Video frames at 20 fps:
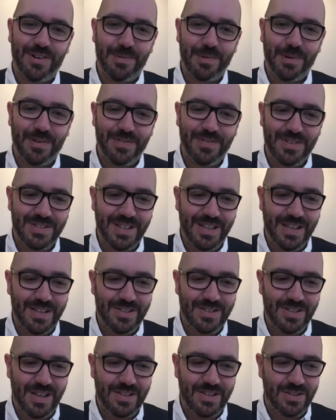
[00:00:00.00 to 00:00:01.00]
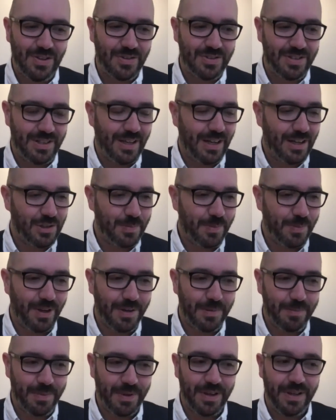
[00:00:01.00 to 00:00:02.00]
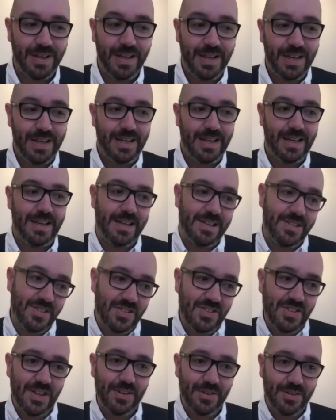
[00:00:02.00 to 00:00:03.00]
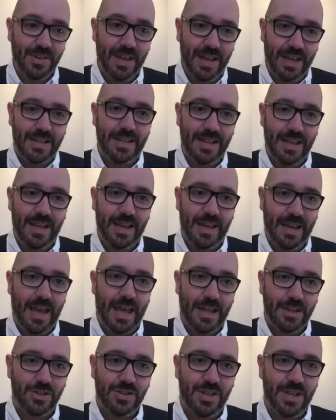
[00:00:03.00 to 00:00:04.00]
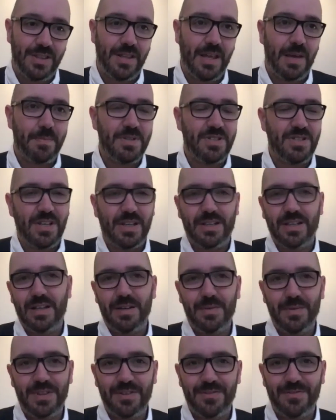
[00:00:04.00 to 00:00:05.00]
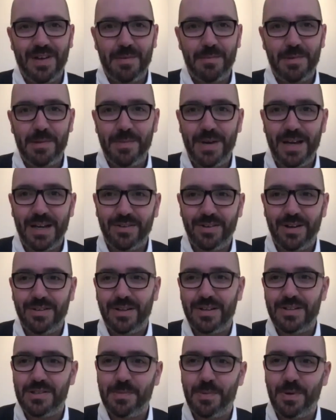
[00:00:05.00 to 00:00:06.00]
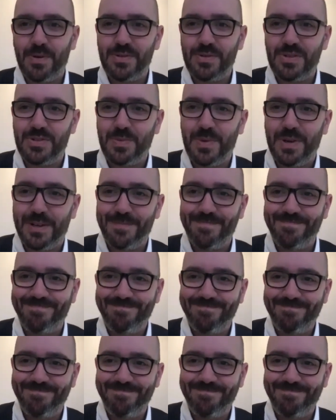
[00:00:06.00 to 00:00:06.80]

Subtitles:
I mean, obviously, it's not a large part, but it is still etched in there, particularly with the family background, I suppose, as well.